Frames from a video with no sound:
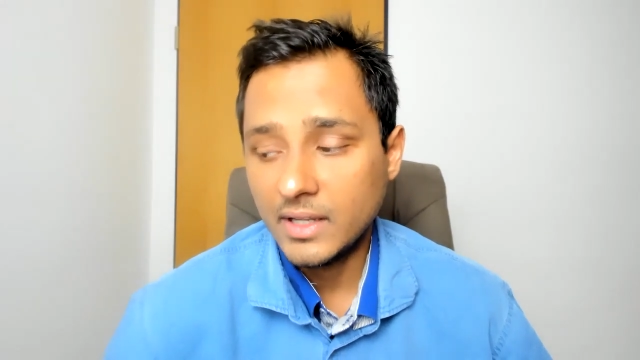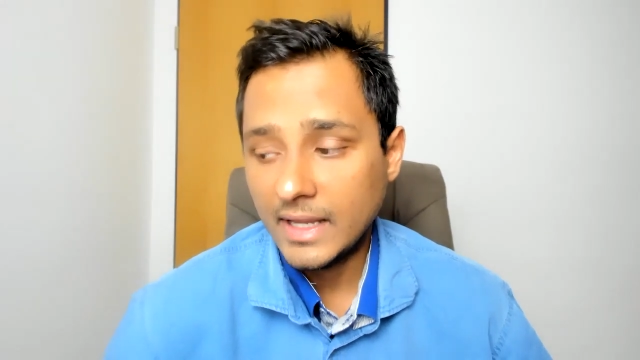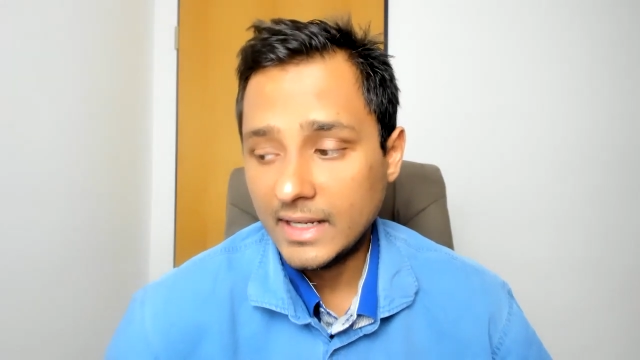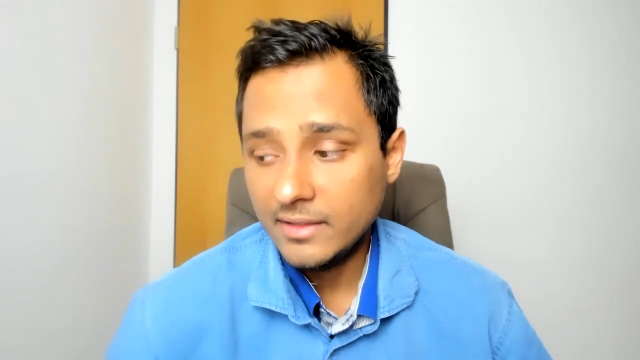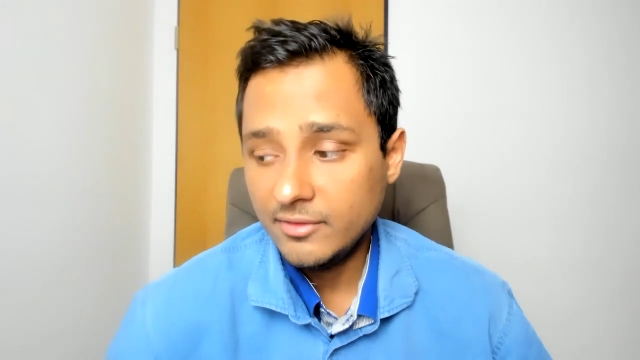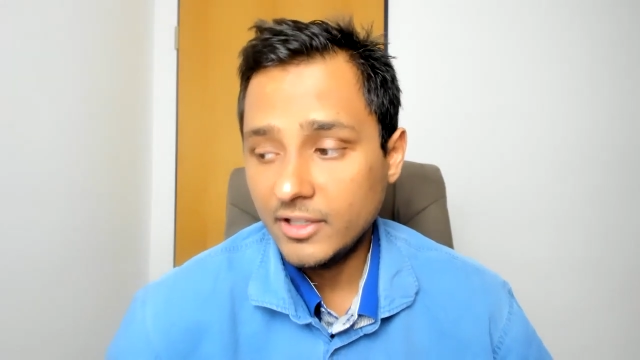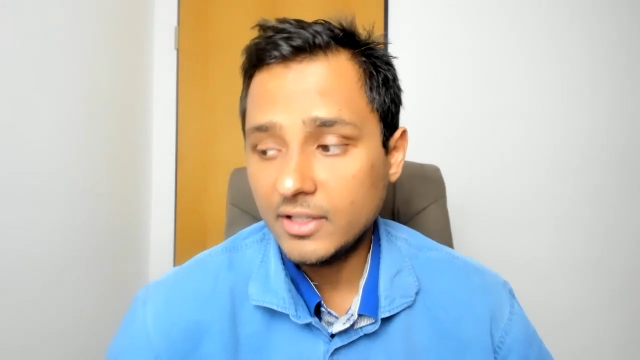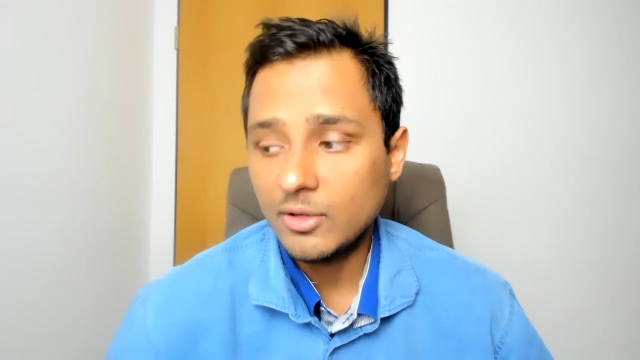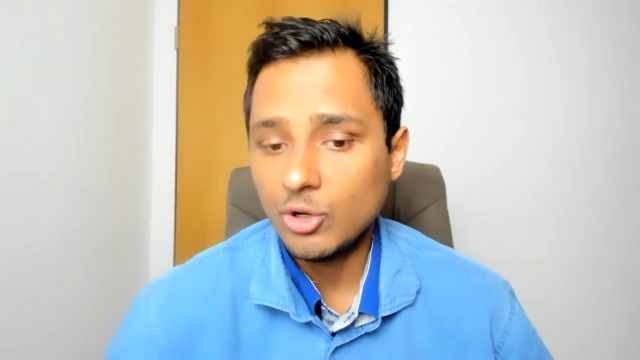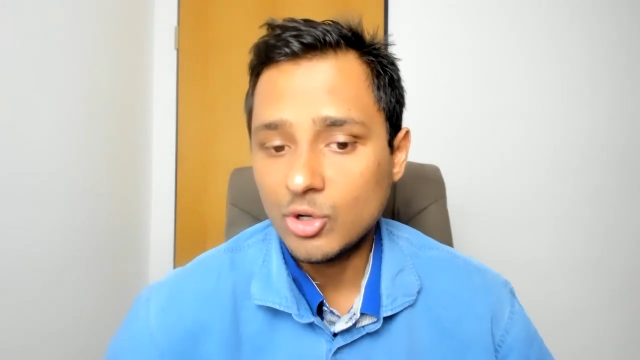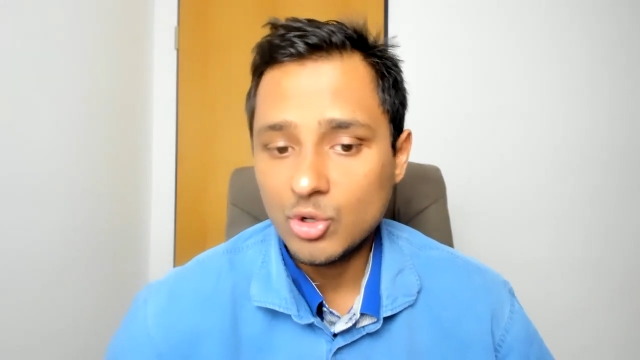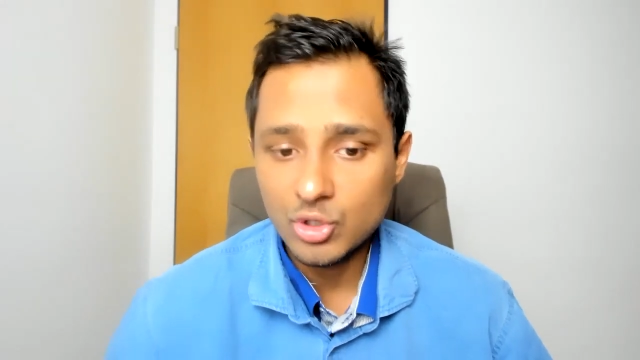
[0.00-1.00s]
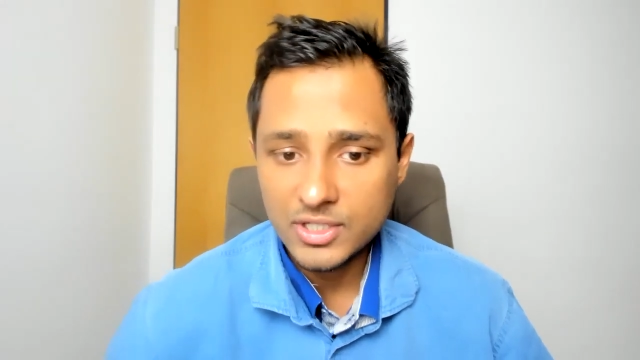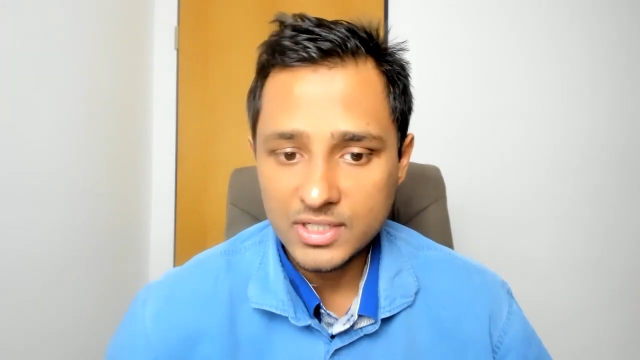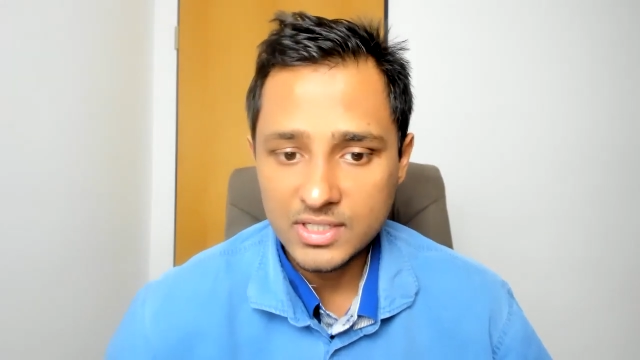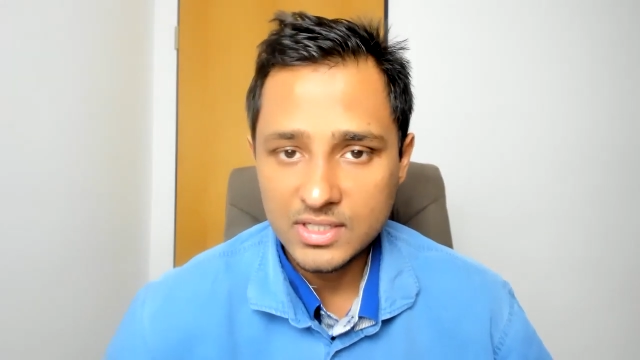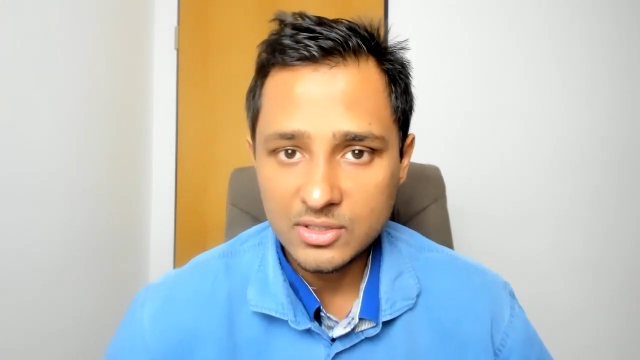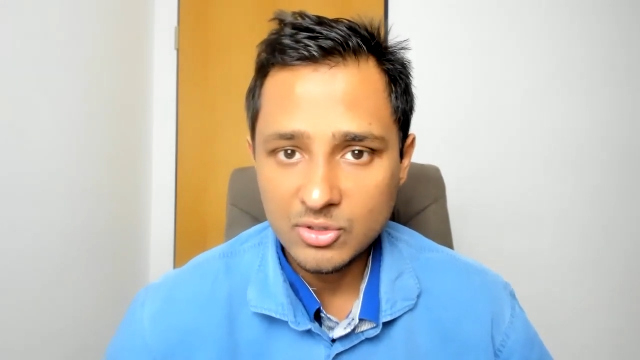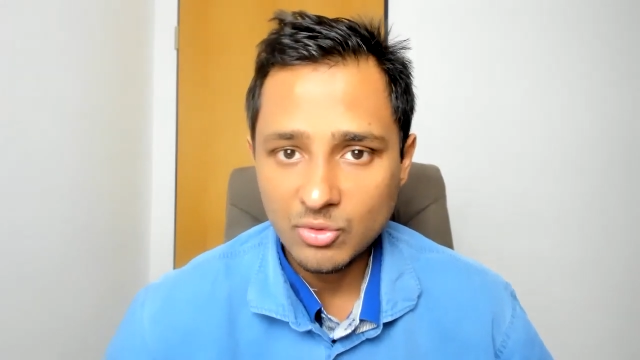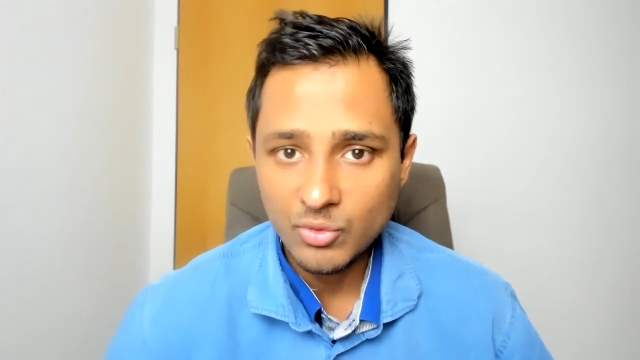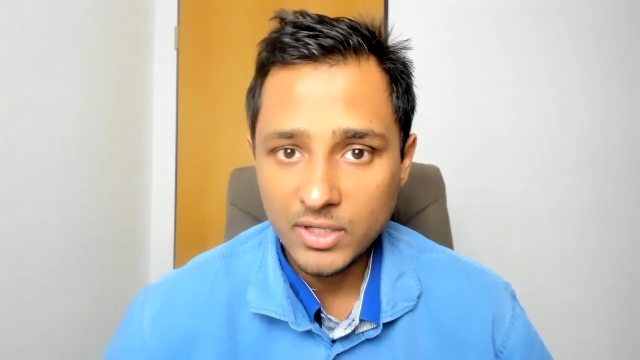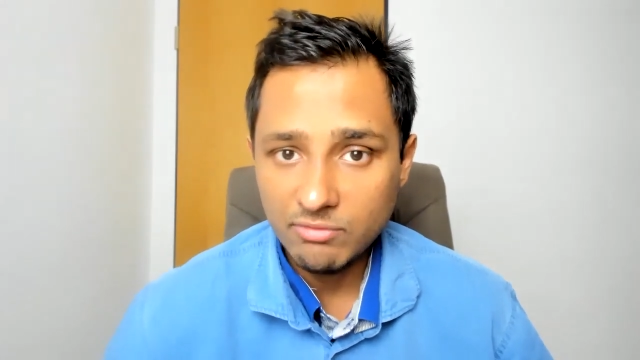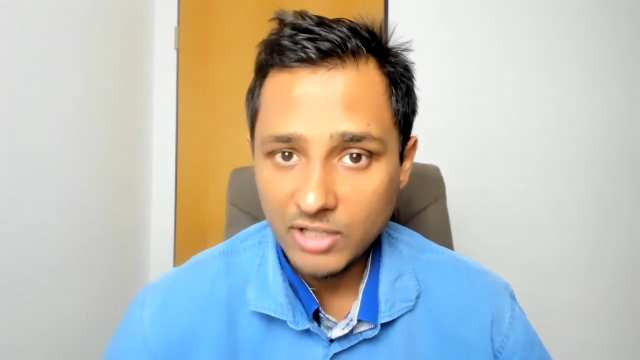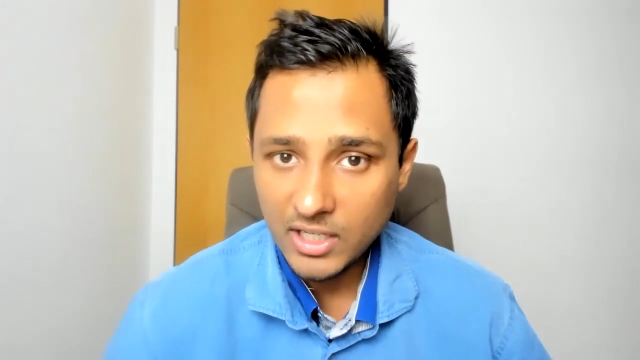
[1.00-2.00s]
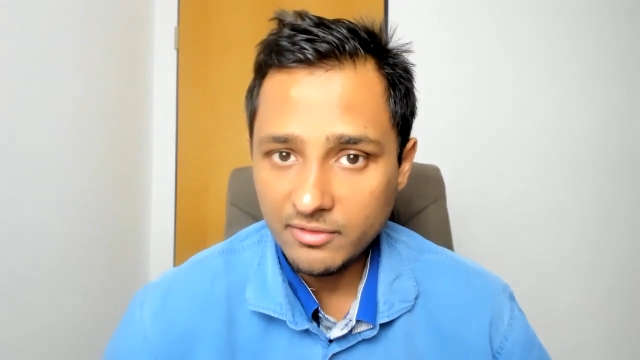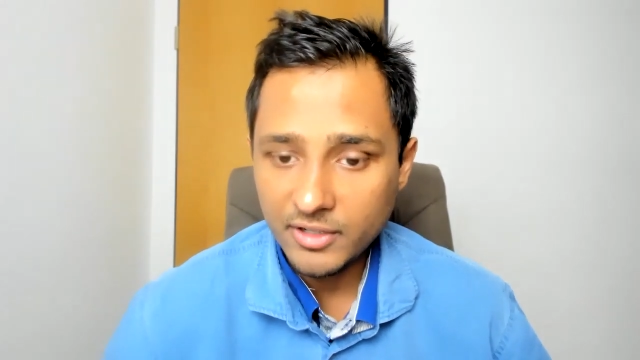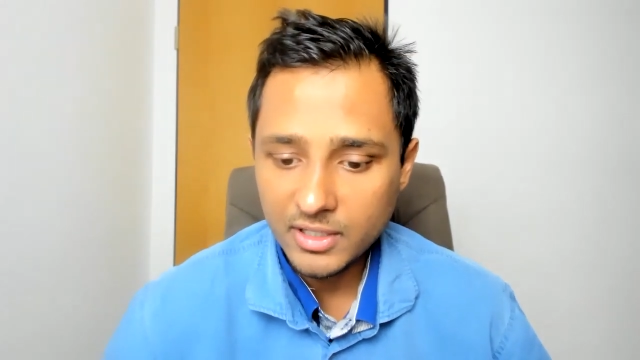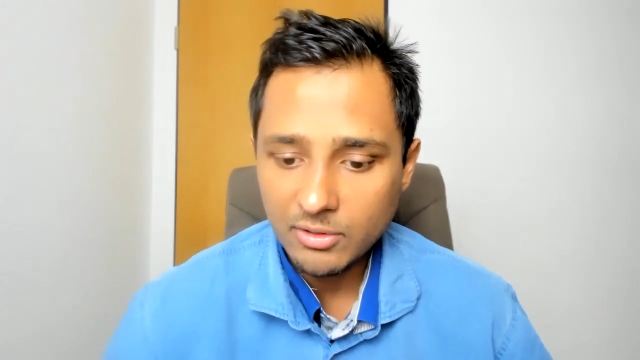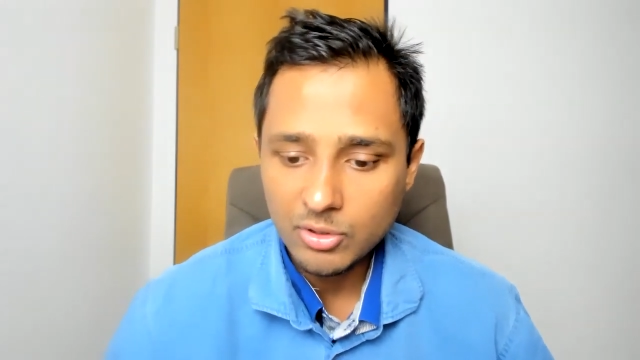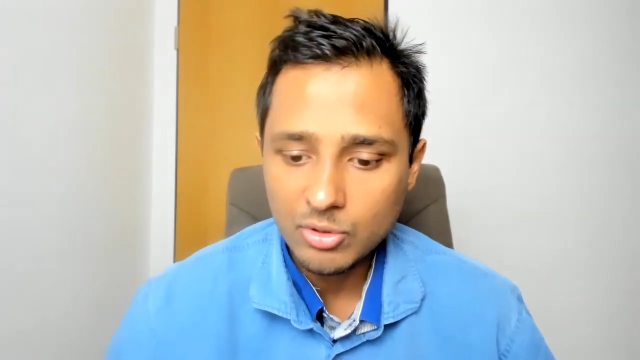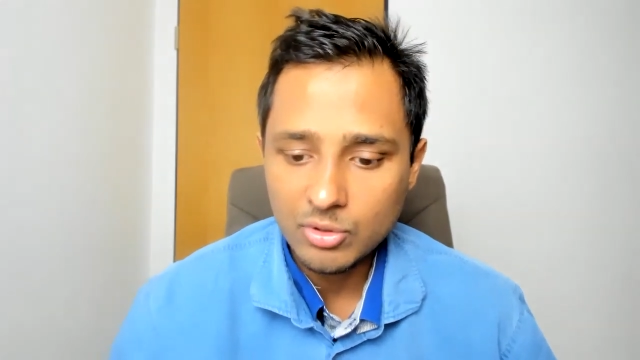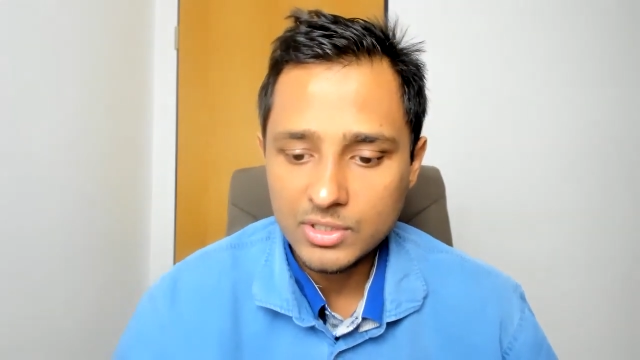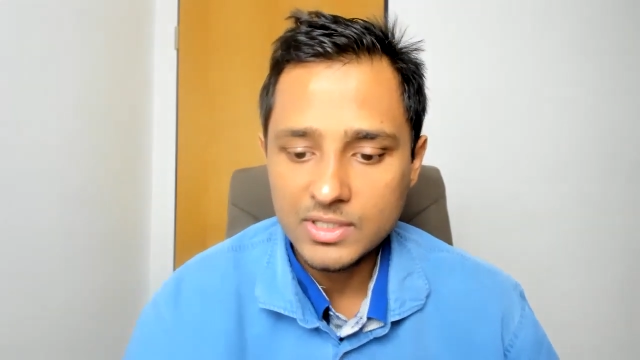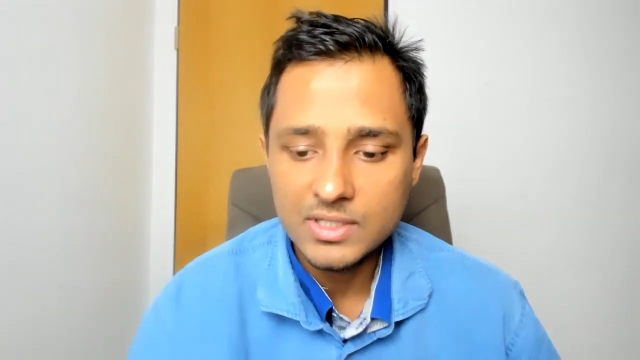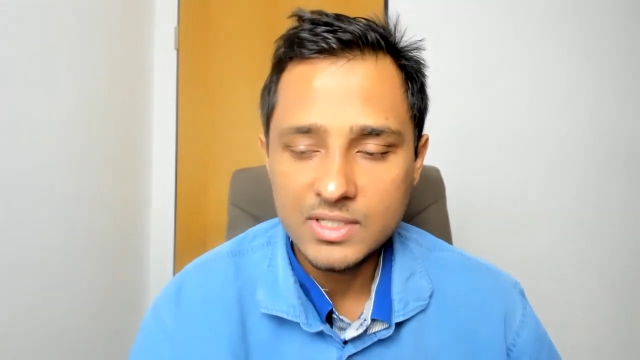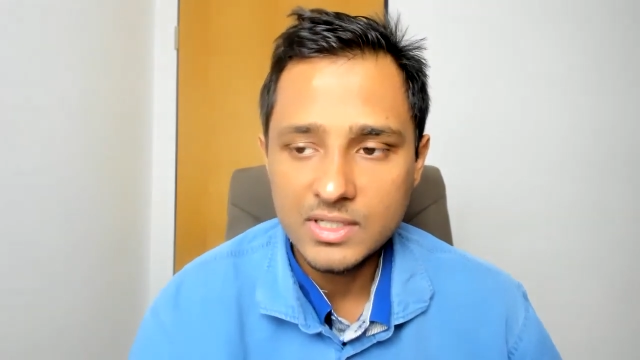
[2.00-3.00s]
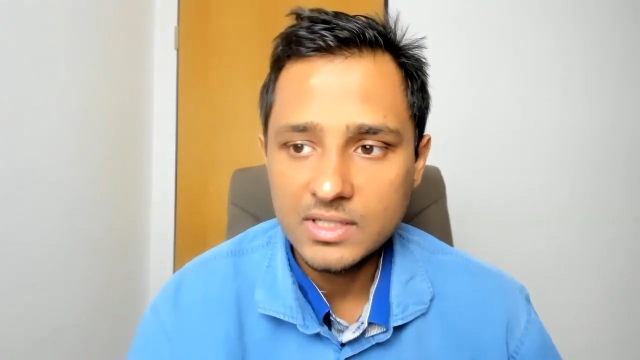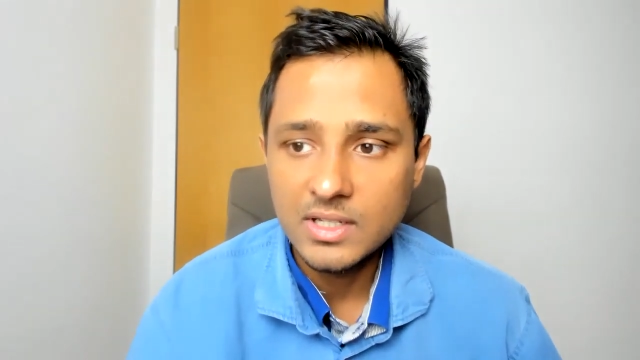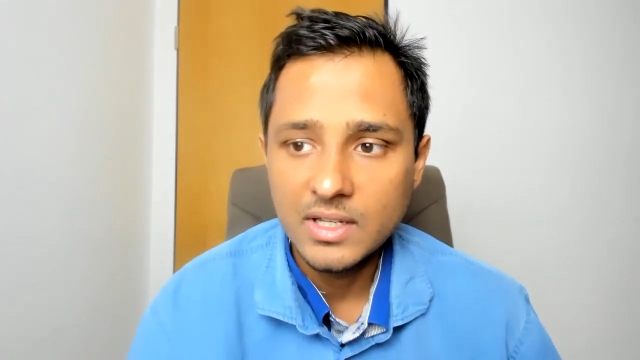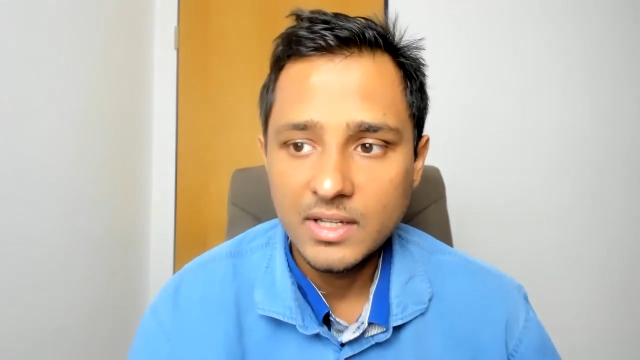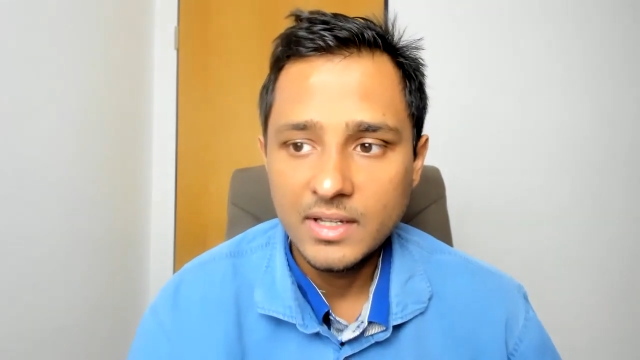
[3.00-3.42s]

elevate our consciousness. So, when we elevate our consciousness,